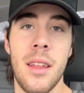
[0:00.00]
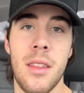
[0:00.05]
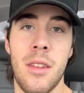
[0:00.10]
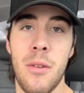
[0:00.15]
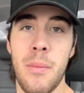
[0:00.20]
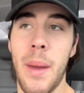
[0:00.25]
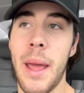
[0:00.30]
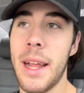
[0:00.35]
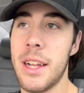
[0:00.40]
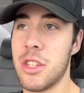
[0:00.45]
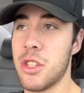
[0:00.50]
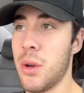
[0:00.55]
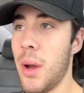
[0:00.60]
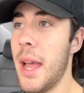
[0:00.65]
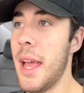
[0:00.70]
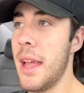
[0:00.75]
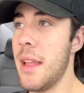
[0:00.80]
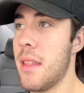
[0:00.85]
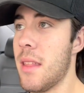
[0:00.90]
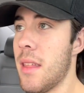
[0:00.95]
to make
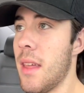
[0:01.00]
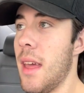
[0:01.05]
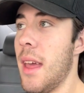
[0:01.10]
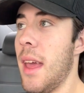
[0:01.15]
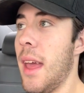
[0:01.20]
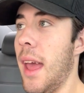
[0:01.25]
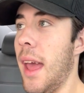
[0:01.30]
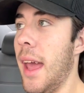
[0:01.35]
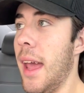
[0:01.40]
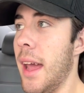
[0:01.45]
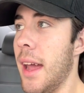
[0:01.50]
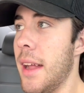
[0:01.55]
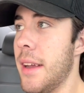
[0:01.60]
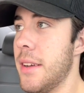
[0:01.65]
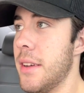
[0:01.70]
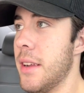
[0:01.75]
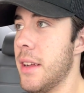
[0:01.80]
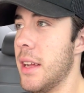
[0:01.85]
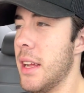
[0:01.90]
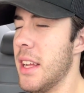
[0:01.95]
trades
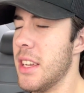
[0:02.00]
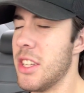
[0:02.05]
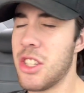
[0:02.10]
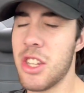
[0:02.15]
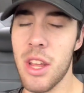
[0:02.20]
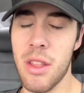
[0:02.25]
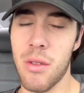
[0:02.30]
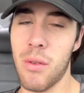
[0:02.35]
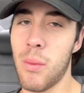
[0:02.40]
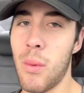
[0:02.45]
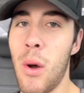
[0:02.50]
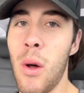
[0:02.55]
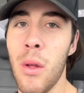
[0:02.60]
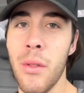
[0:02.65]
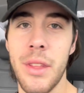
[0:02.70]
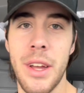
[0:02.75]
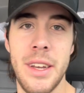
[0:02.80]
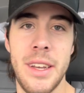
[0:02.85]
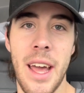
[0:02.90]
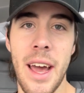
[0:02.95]
and just roll
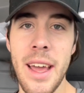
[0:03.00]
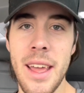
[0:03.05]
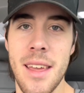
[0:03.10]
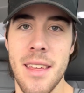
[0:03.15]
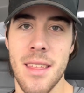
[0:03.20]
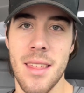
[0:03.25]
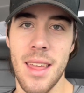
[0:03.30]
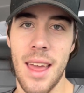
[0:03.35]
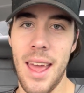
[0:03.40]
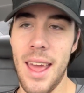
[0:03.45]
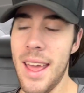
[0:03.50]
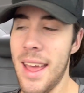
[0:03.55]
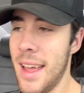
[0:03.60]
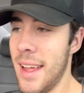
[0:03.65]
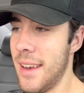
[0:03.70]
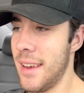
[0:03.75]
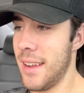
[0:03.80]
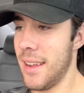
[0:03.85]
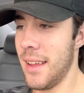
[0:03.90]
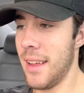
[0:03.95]
the dice
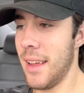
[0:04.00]
and